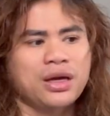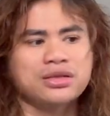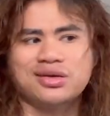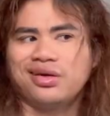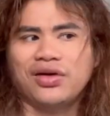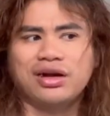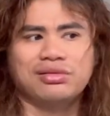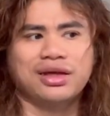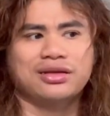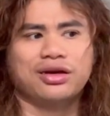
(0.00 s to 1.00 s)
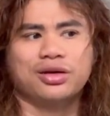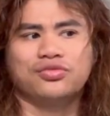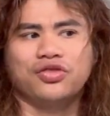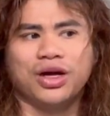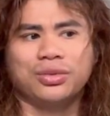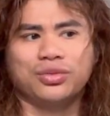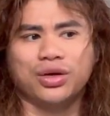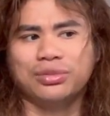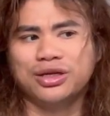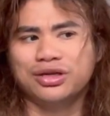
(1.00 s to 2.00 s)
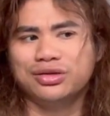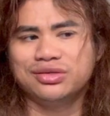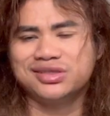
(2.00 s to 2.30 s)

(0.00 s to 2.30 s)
So if I don't like the carbon fiber, what I'm gonna do